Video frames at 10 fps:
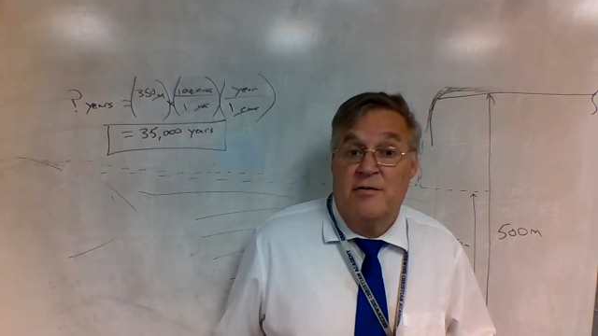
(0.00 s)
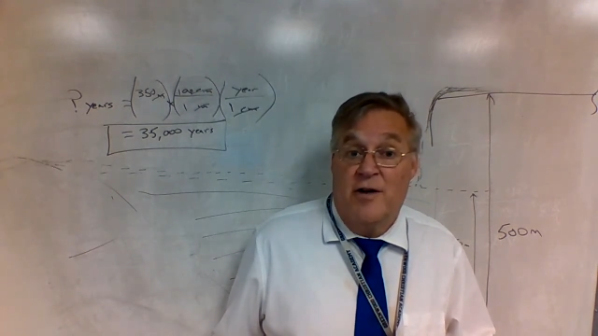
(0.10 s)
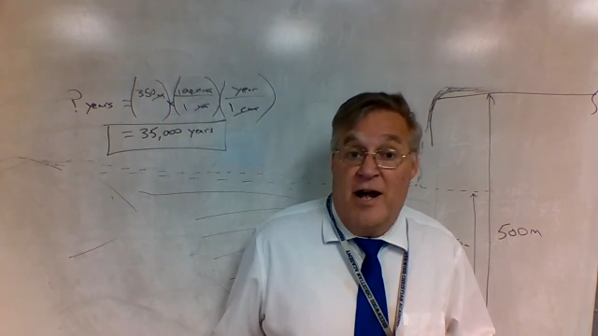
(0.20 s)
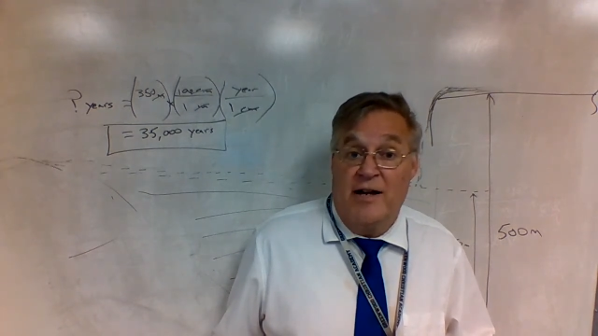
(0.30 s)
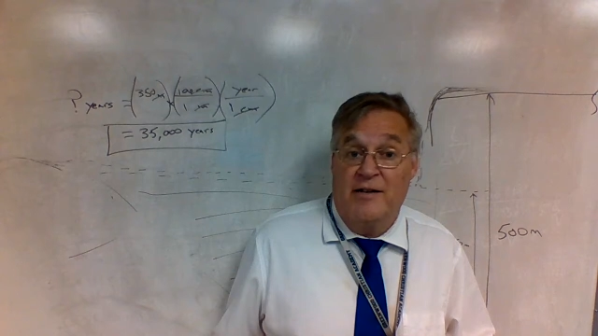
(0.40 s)

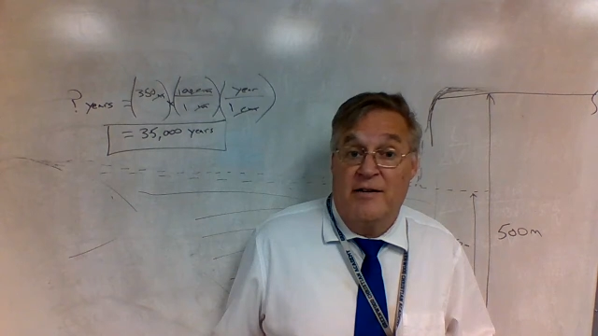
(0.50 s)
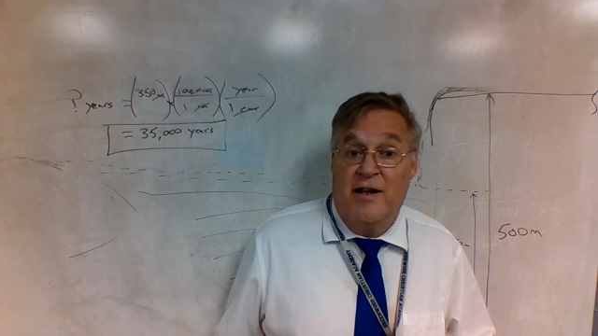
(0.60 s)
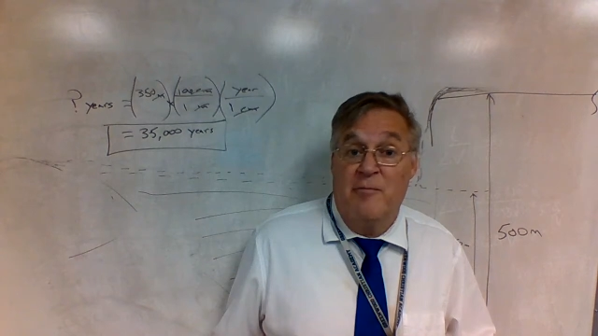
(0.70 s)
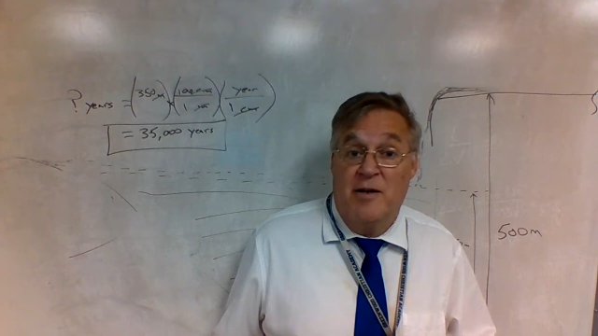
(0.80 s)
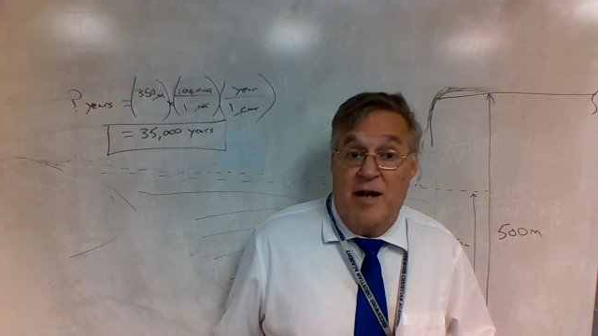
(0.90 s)
Right?
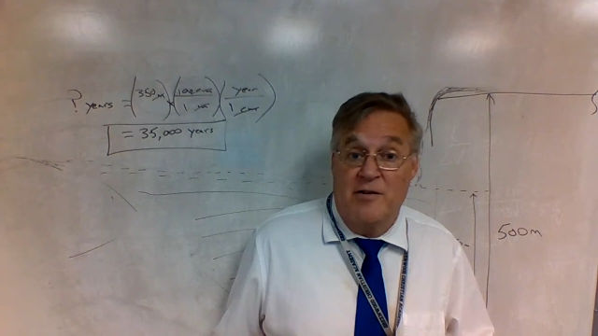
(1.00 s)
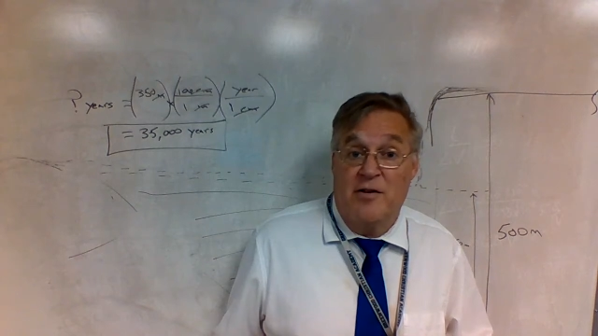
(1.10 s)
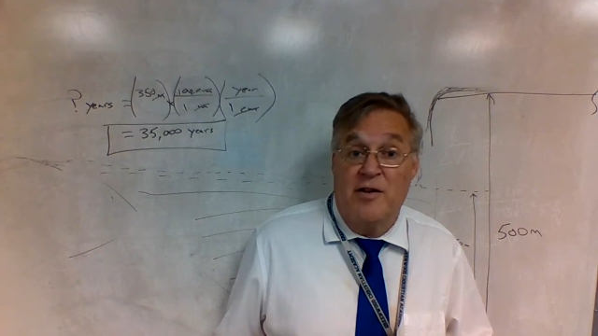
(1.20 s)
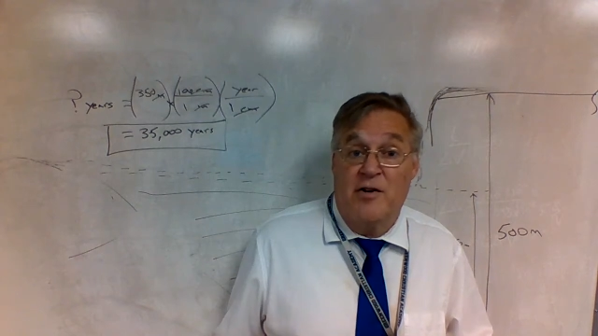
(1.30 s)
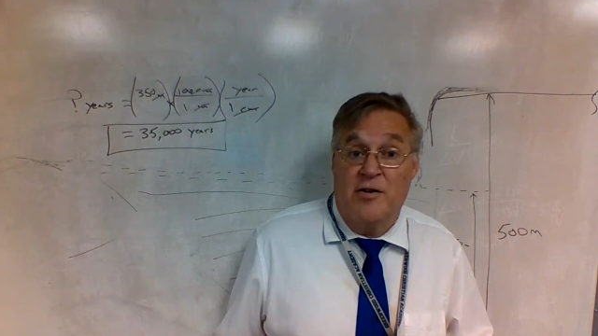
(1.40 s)
They've been
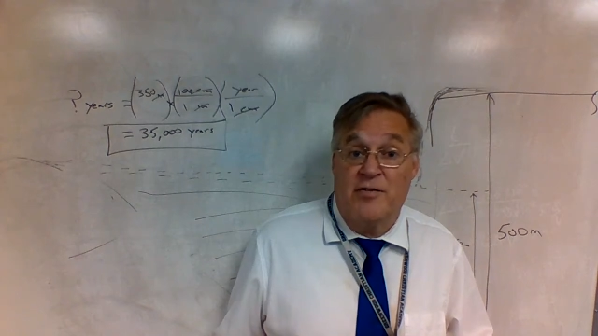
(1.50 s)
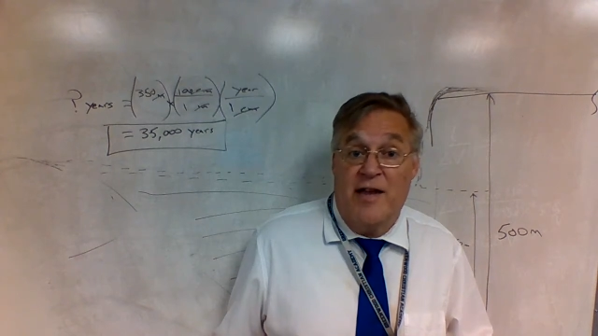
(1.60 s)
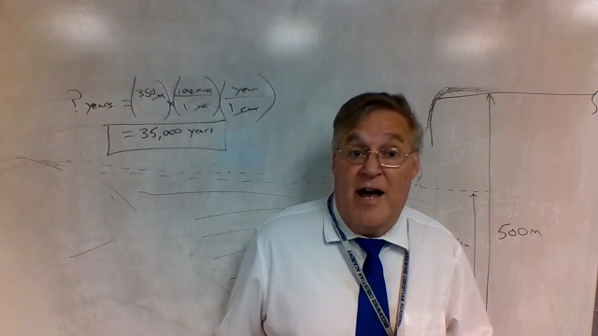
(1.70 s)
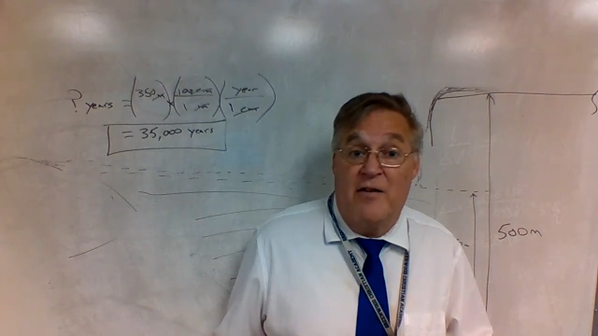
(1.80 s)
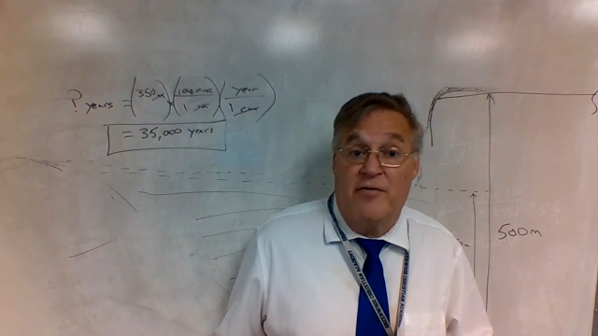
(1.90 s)
under the earth
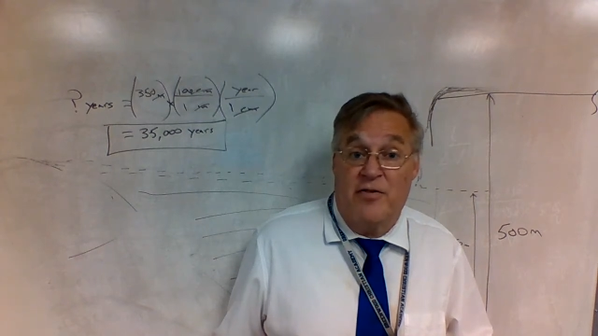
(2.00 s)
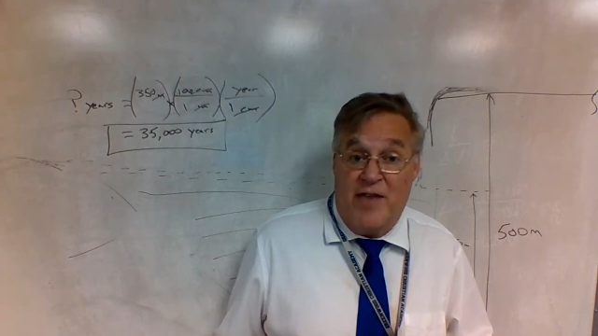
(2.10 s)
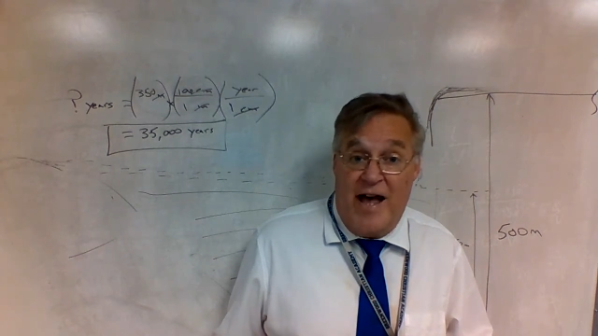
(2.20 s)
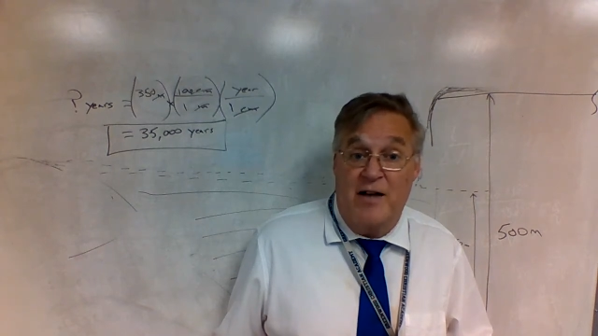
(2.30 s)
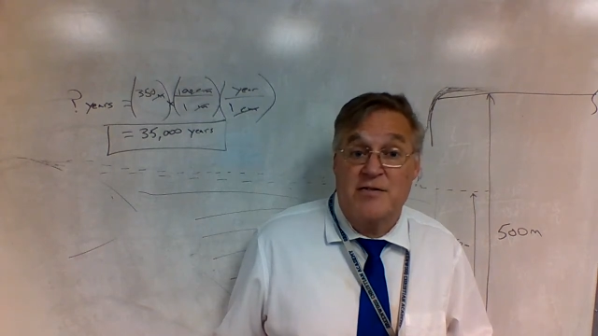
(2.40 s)
now for
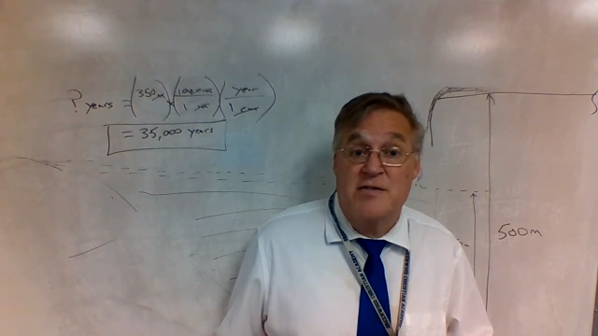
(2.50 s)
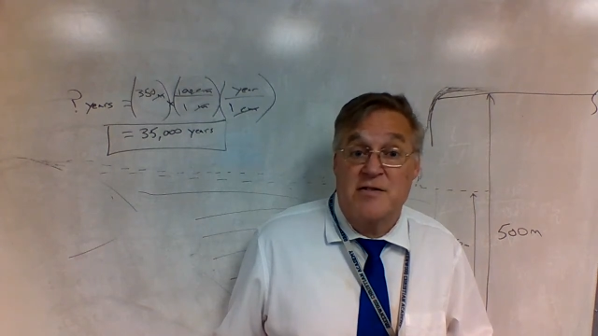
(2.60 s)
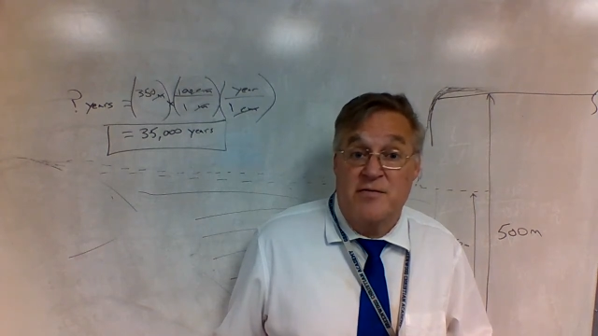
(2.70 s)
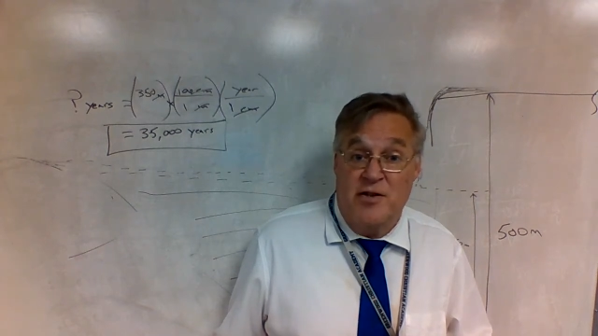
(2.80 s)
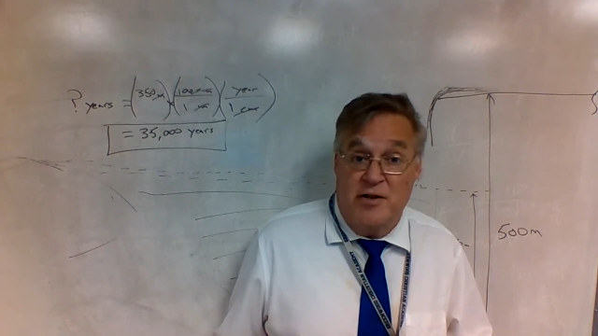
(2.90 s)

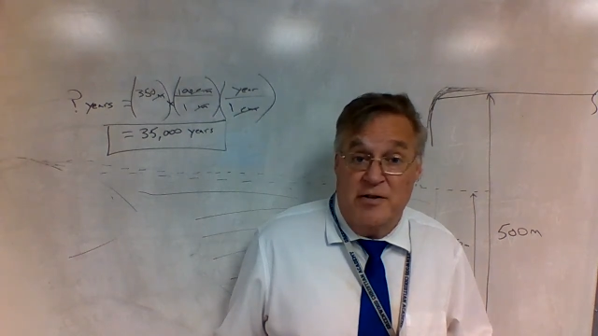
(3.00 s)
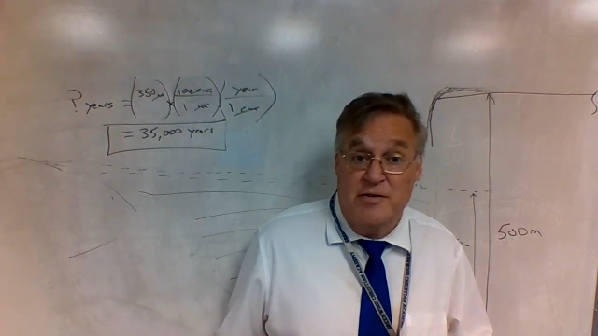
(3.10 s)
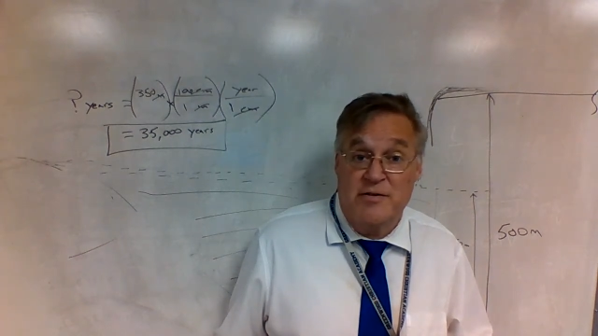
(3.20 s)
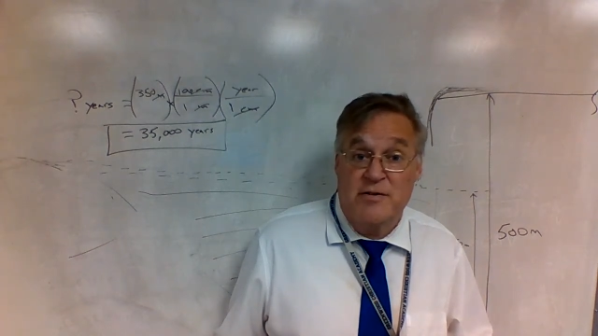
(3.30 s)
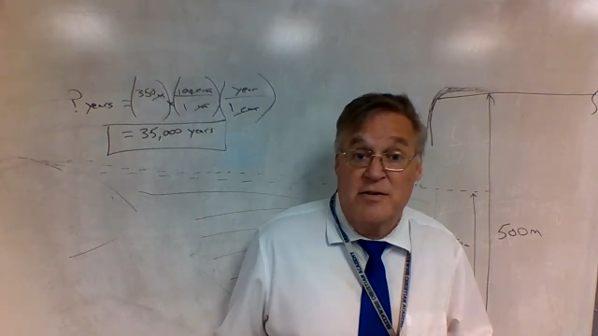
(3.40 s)
thousands of
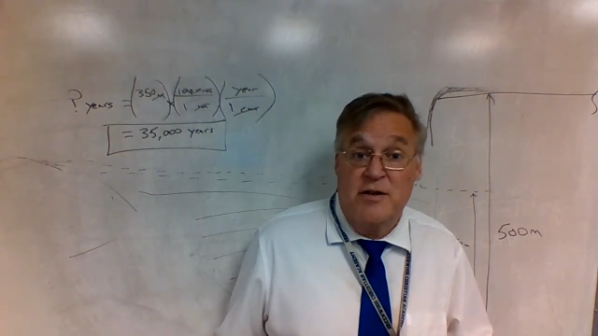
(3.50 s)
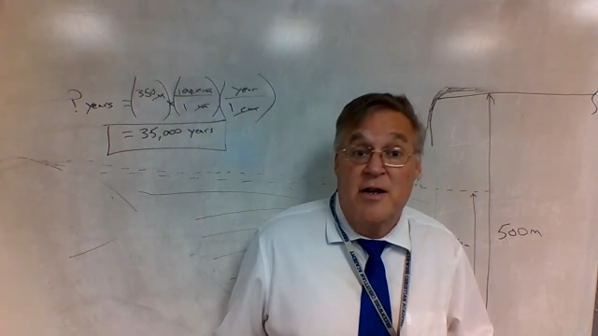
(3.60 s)
years,